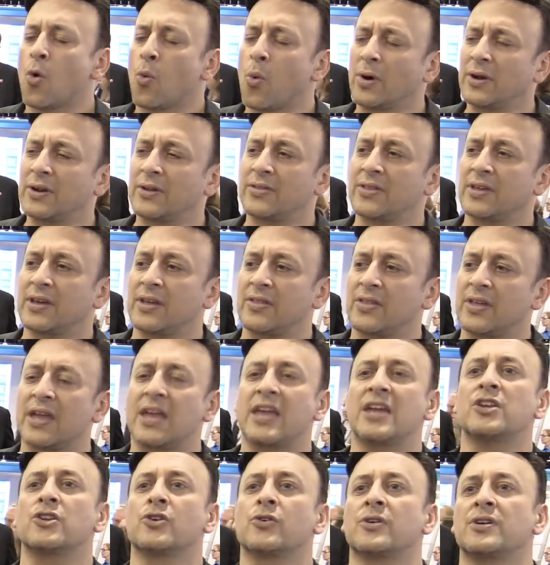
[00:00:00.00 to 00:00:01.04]
One of the
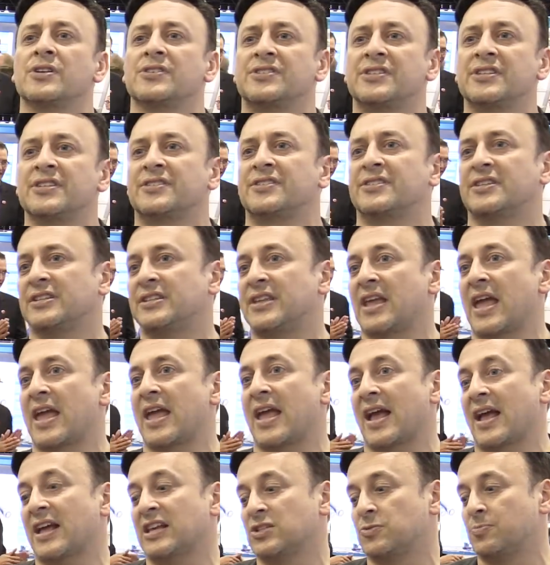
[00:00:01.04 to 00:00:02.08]
hindrances to
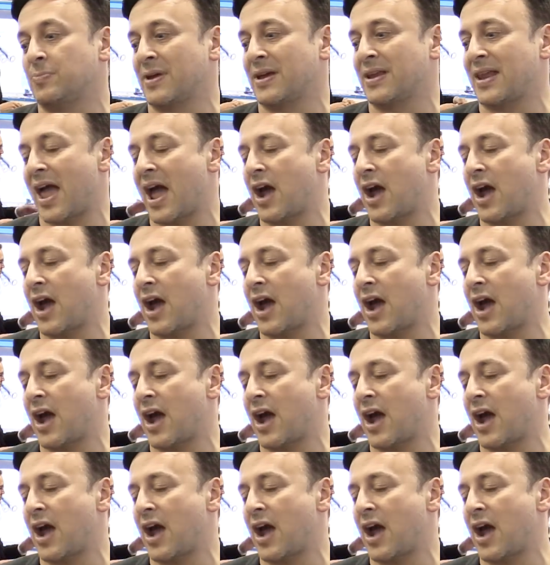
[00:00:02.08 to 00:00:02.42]
date has been,